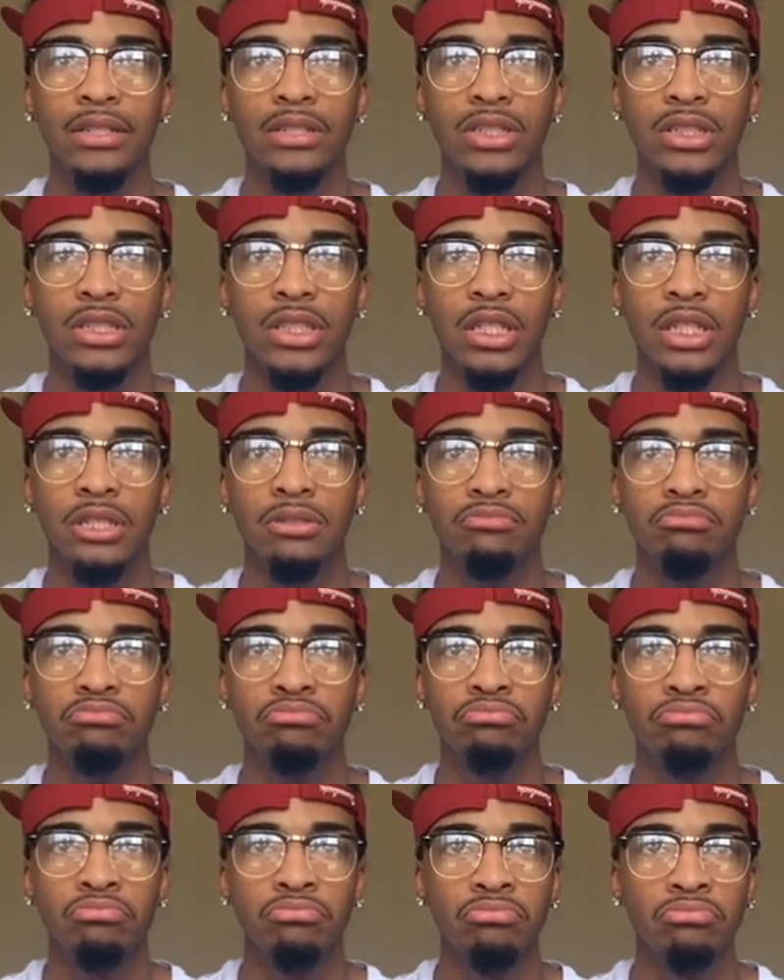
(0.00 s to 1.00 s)
She said,
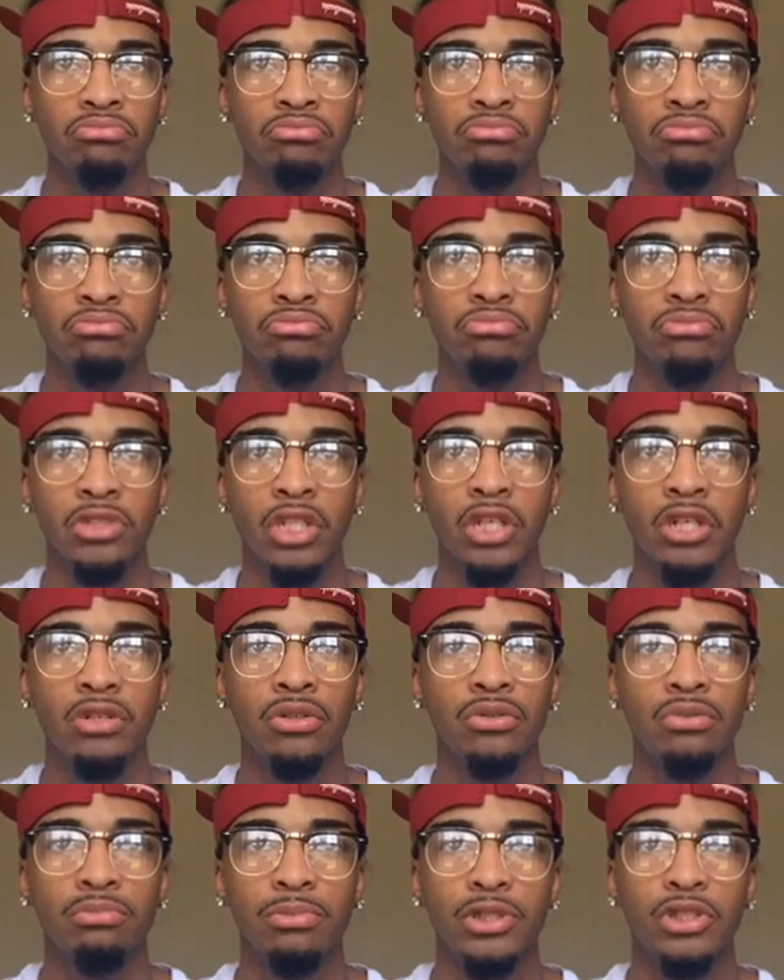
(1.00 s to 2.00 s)

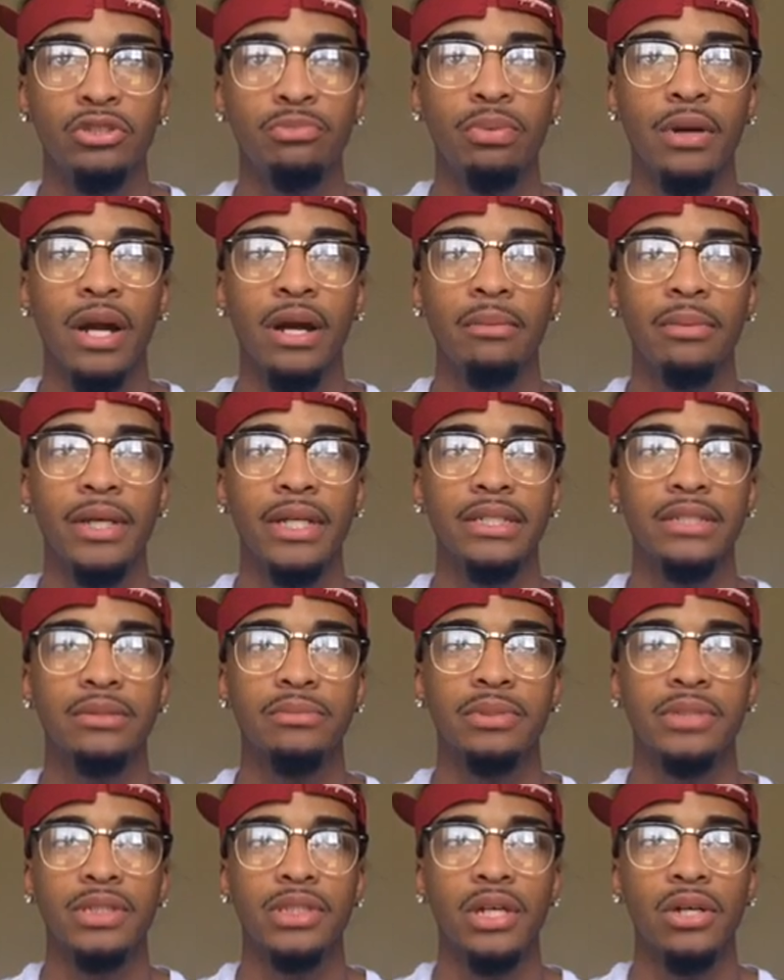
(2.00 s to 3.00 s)
no, but you probably at
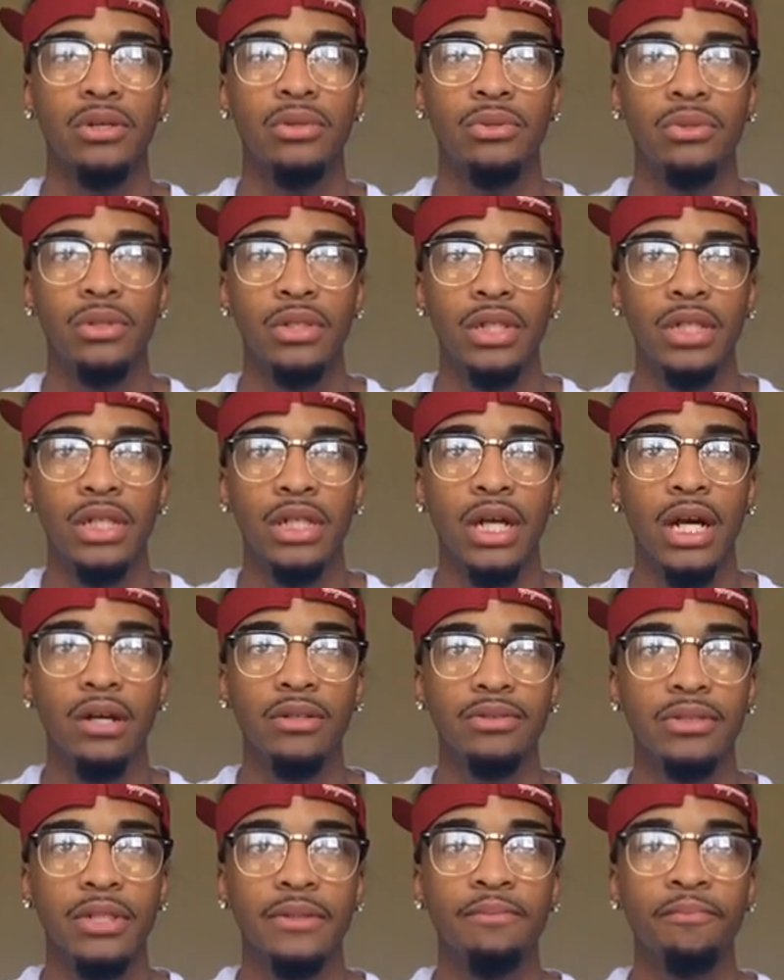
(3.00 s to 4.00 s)
some stove. I
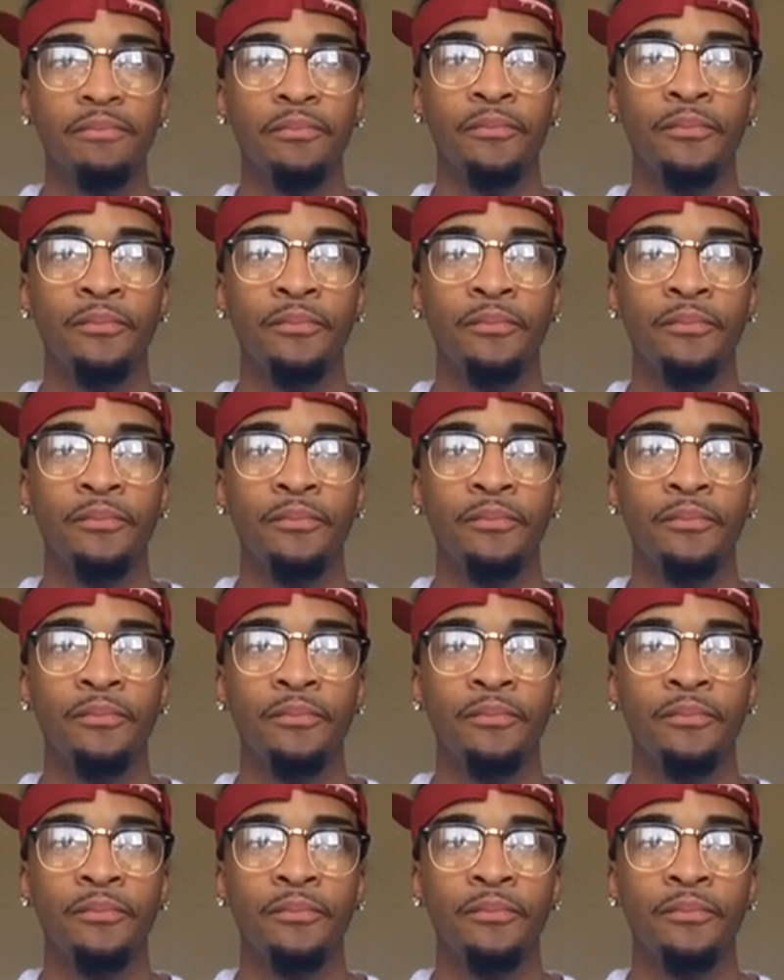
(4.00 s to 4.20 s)
was